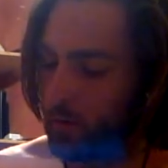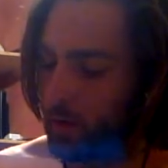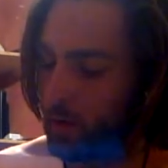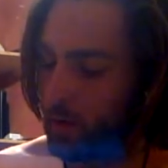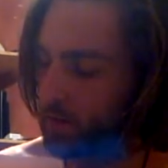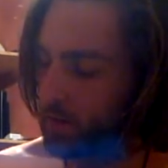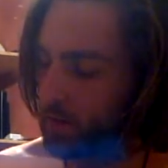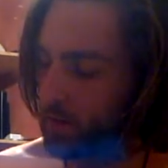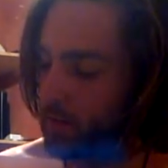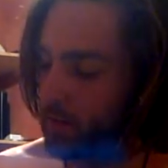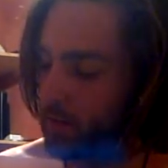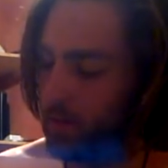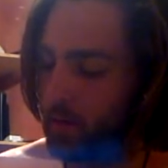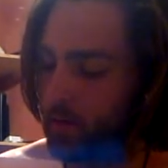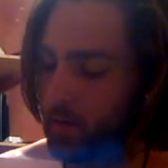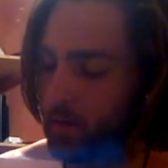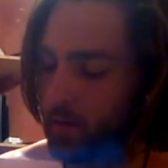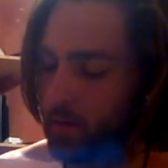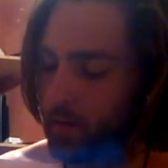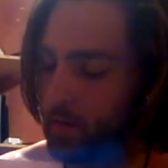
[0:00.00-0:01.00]
pulses
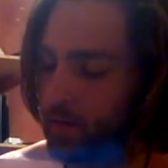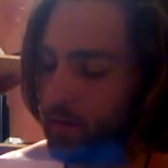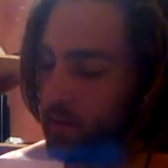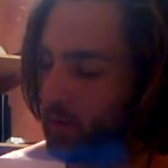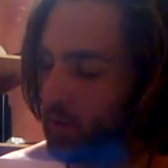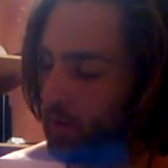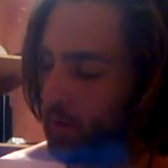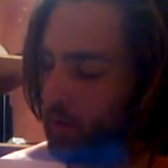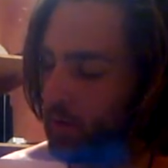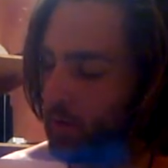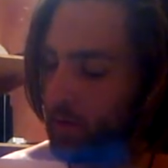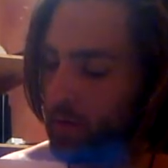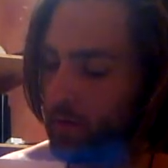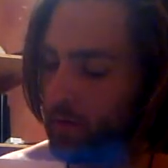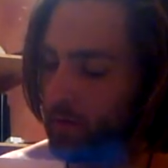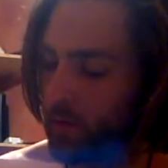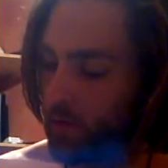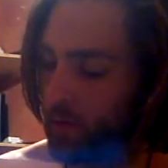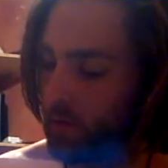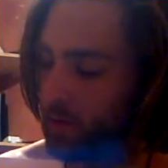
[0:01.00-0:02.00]
here, or two
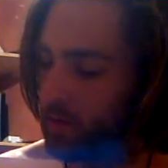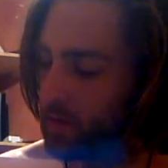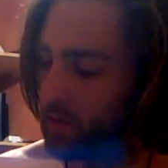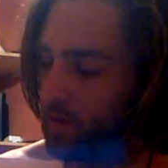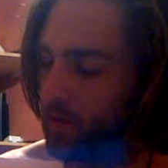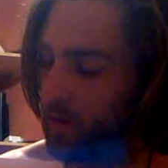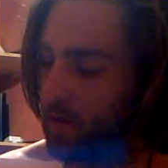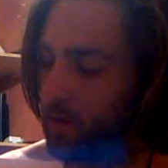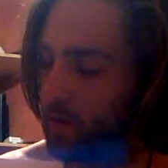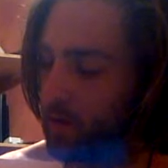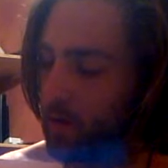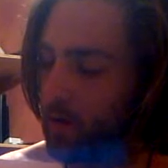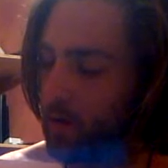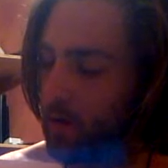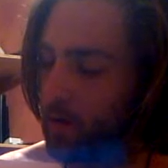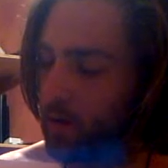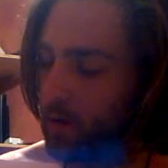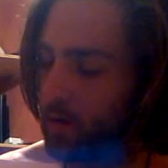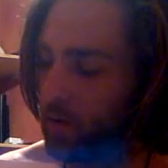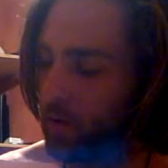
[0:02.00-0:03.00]
negative charges here,
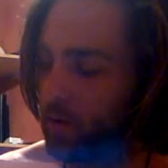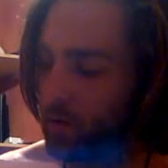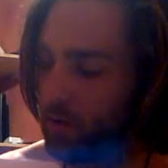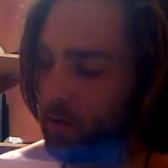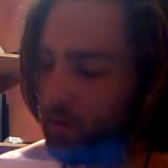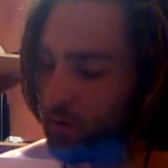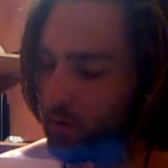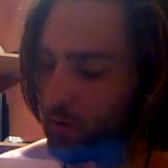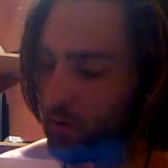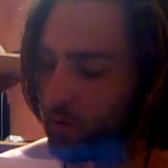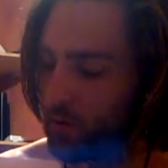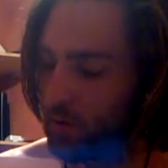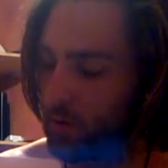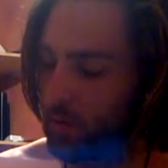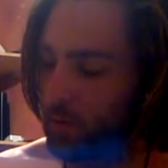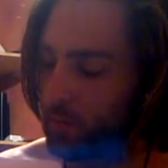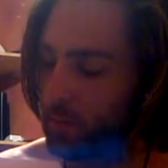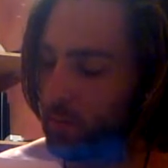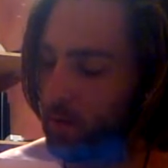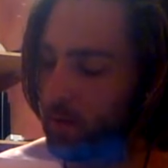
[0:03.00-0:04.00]
you have two
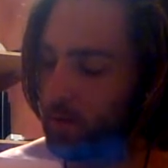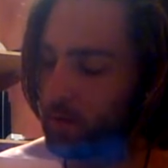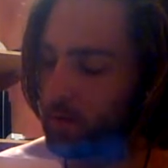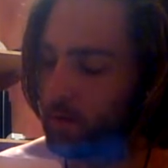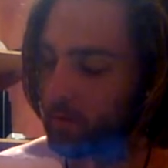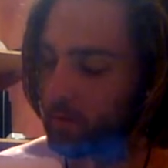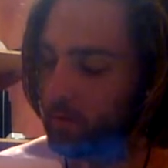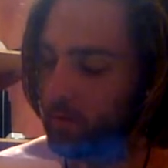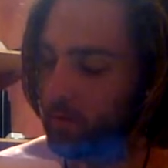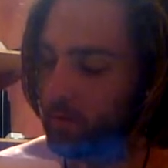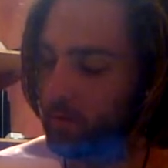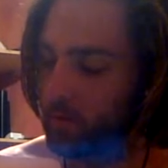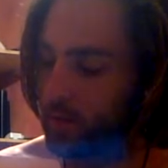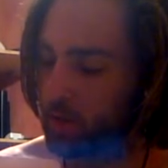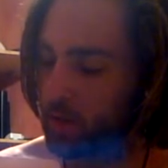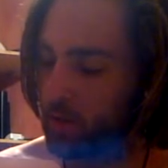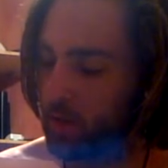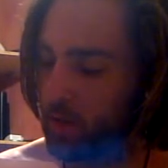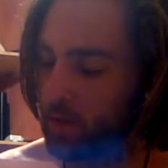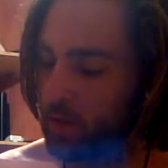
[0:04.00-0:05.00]
positive
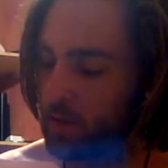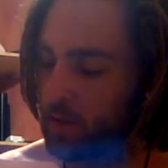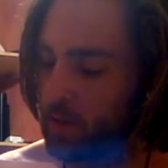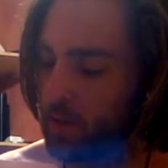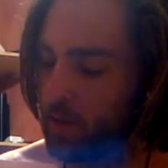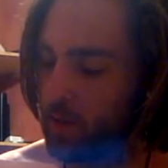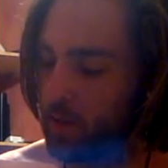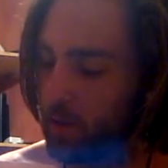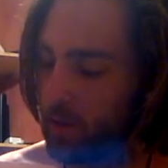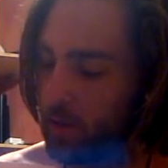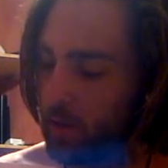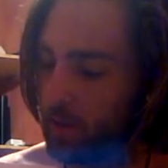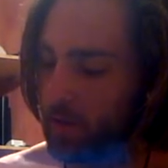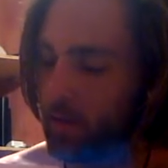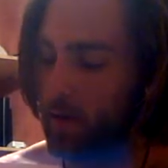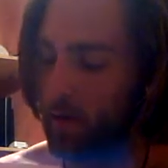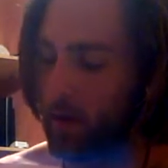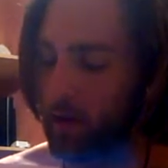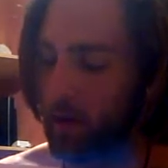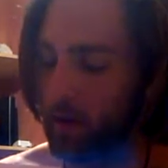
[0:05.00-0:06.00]
charges here.
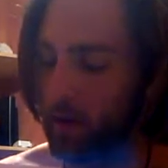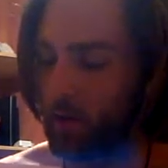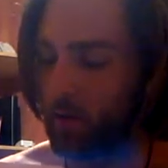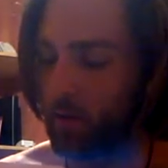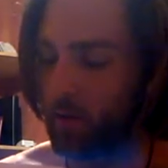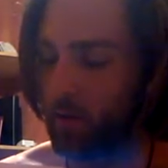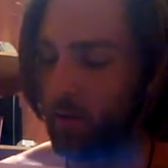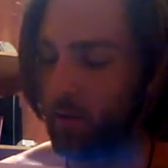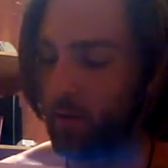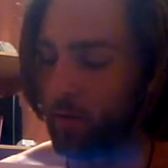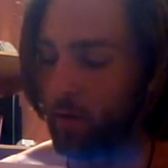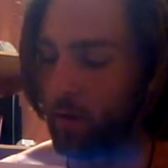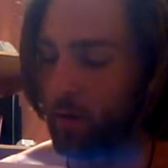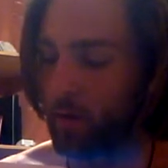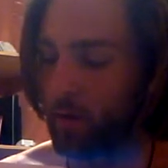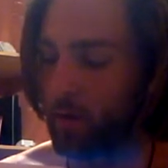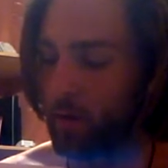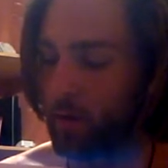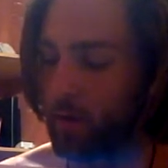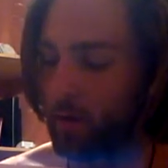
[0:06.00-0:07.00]
And all
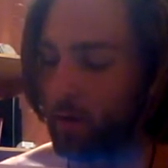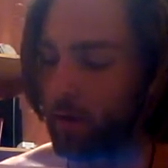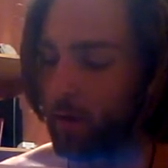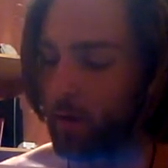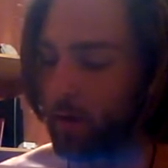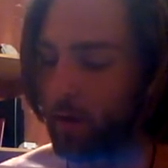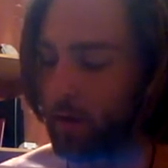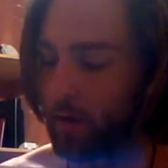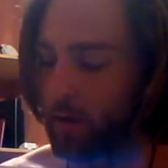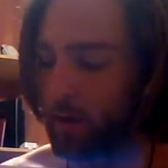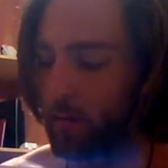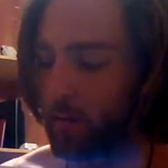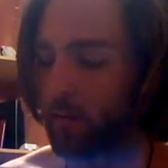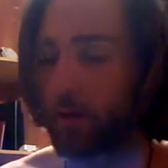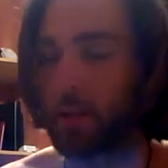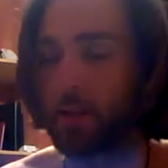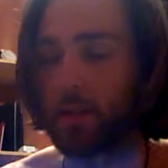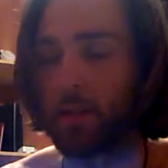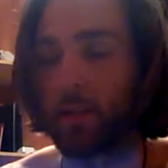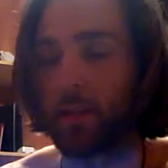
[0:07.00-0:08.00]
four get
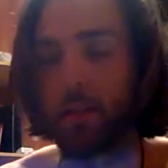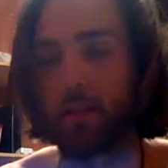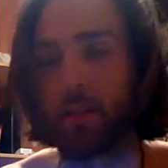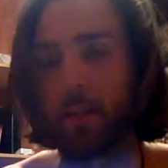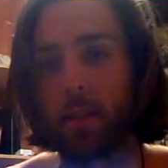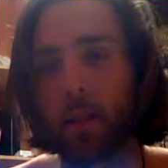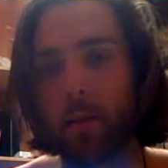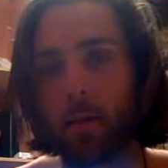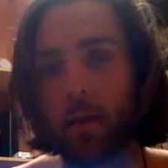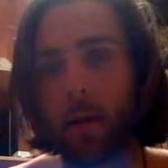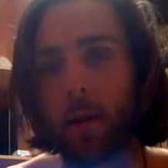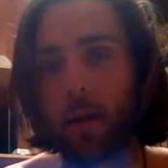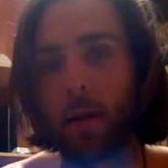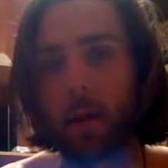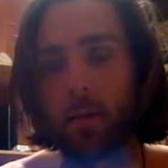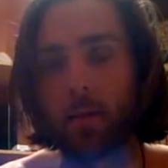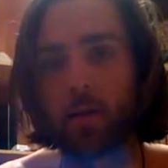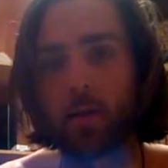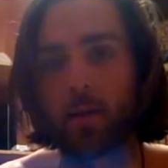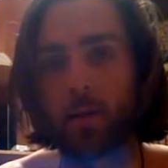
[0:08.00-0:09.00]
compressed in at the same
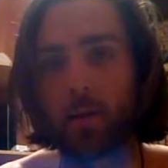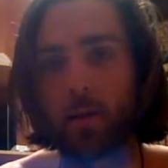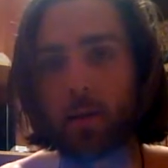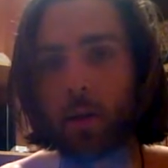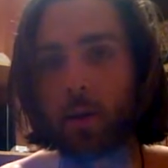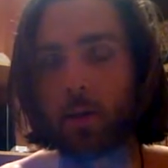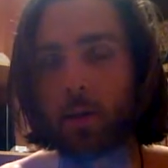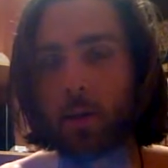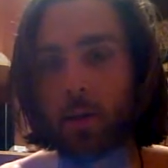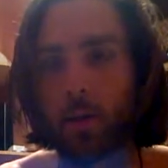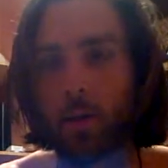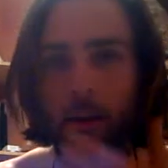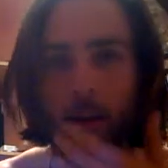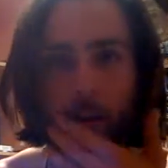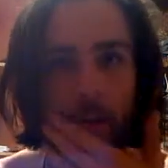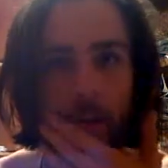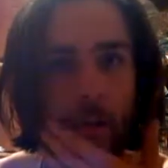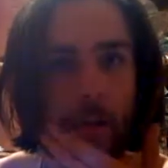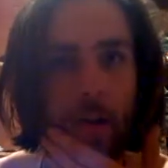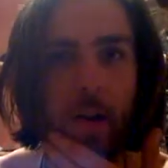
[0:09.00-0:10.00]
time. It's a swastika.
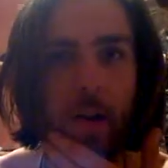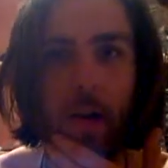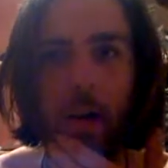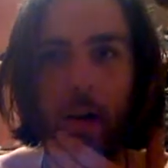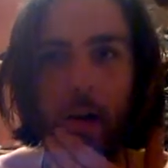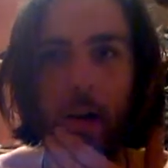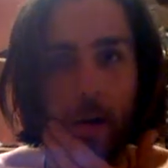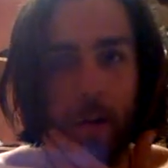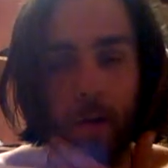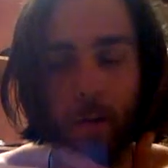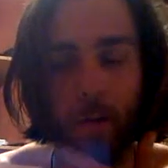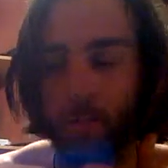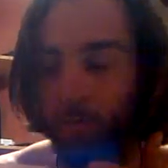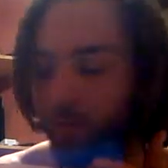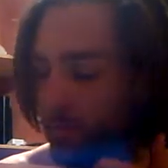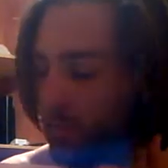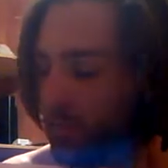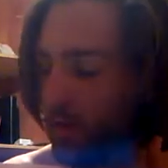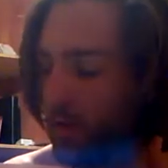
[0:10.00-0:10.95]
Um,